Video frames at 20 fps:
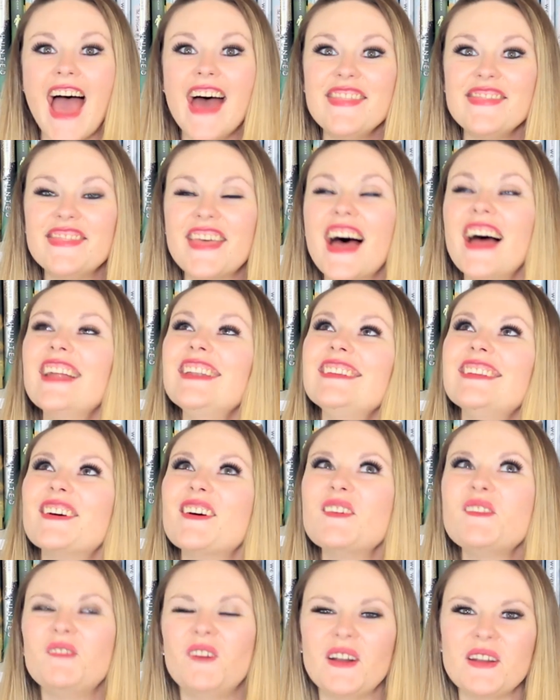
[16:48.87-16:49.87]
And then
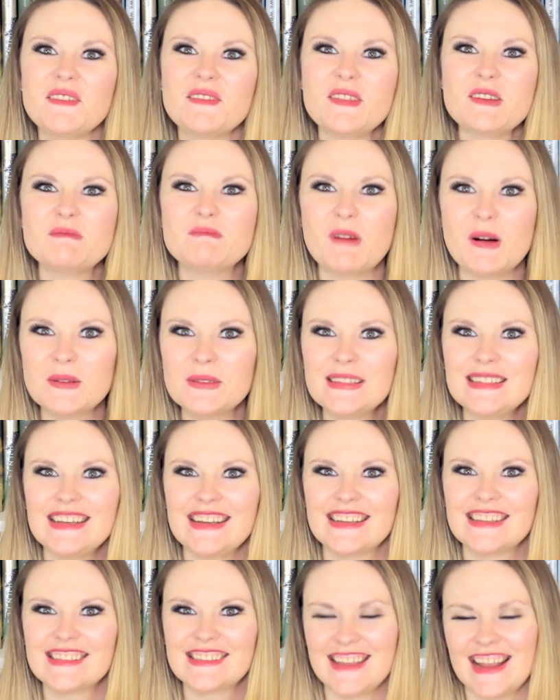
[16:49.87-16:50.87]
one of the most
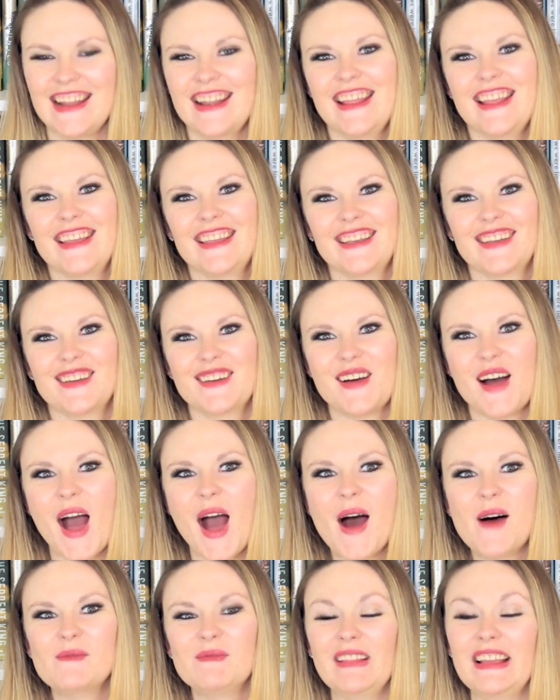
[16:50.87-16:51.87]
exciting,
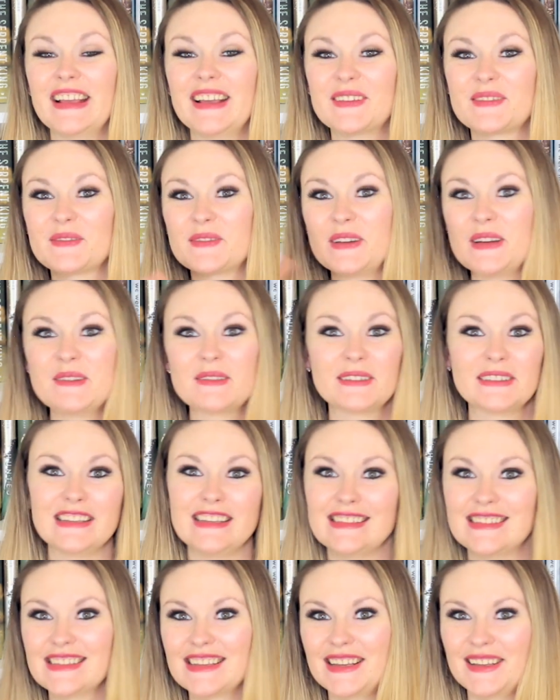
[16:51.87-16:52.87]
like,
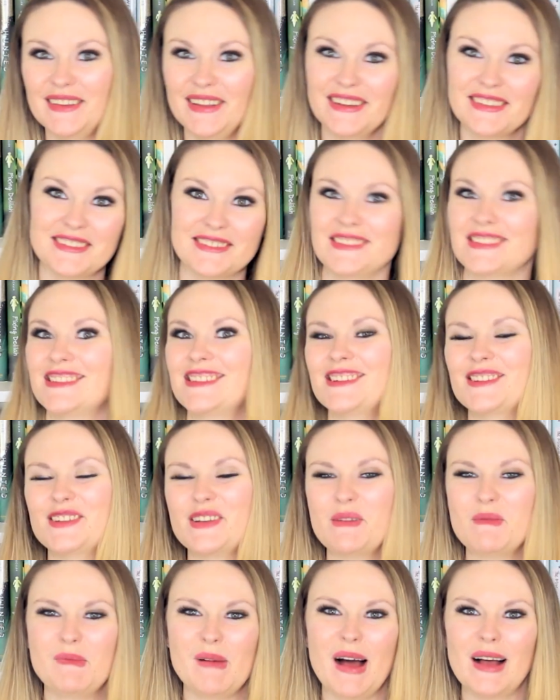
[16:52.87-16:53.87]
re-release collector's
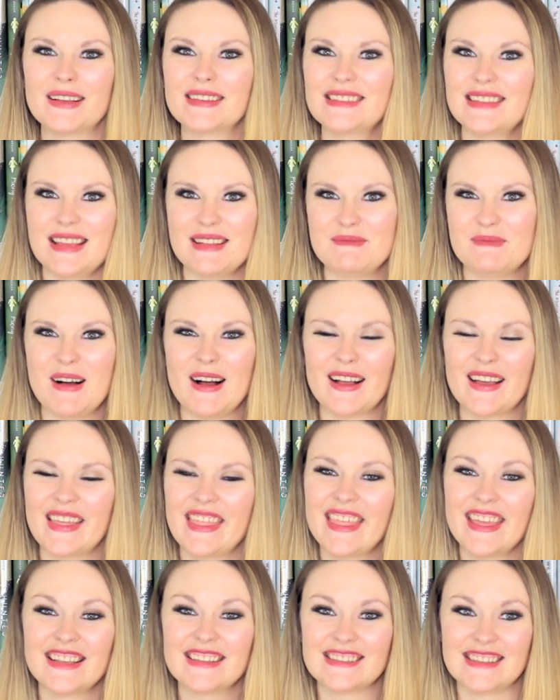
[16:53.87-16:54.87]
edition box set manga
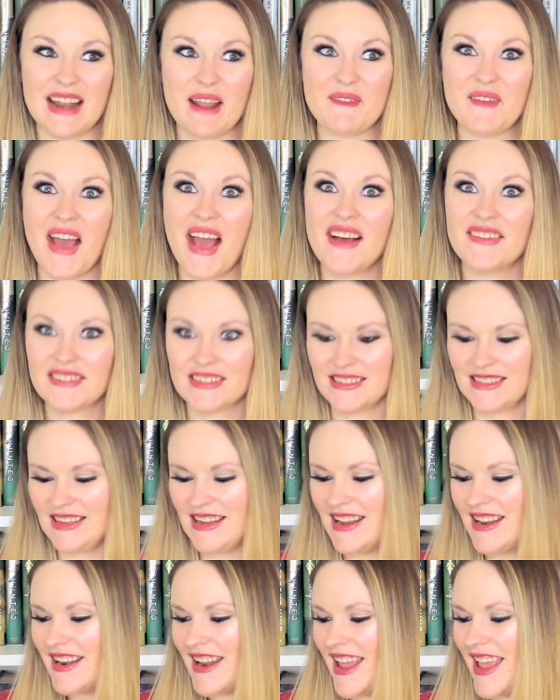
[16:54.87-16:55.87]
things that I've ever
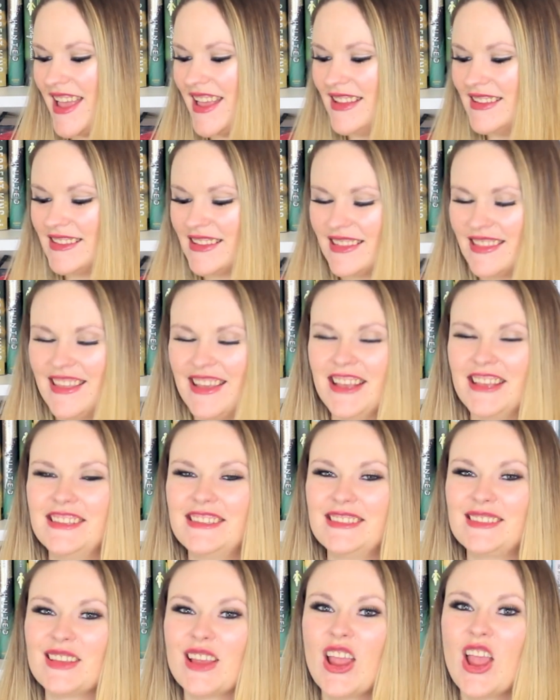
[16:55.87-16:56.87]
seen is
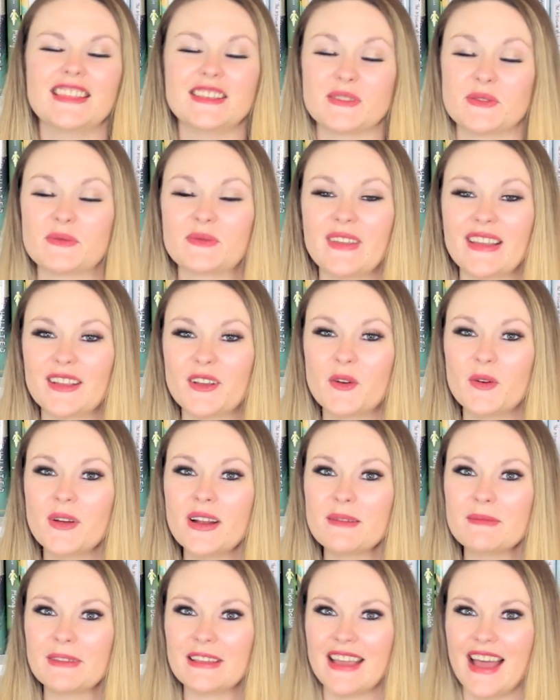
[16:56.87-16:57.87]
this
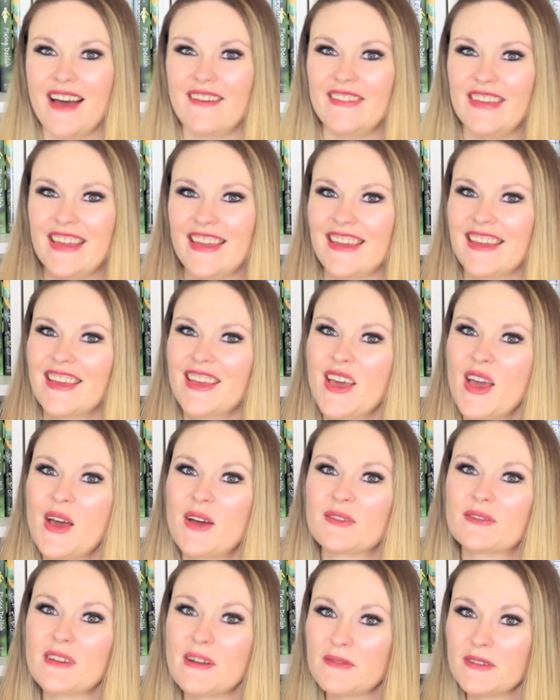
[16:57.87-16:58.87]
incredibly heavy
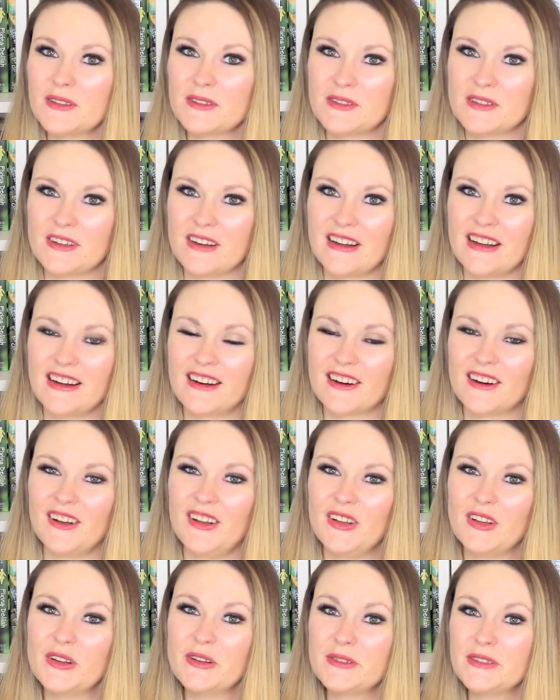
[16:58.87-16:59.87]
Revolutionary
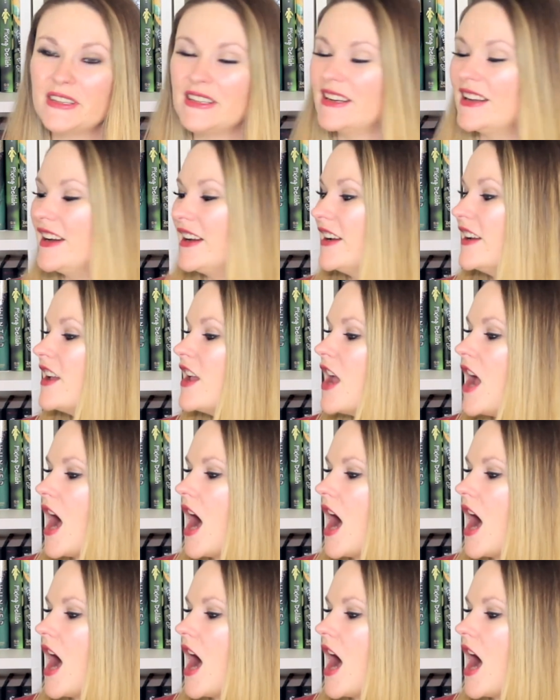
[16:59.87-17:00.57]
Girl Utena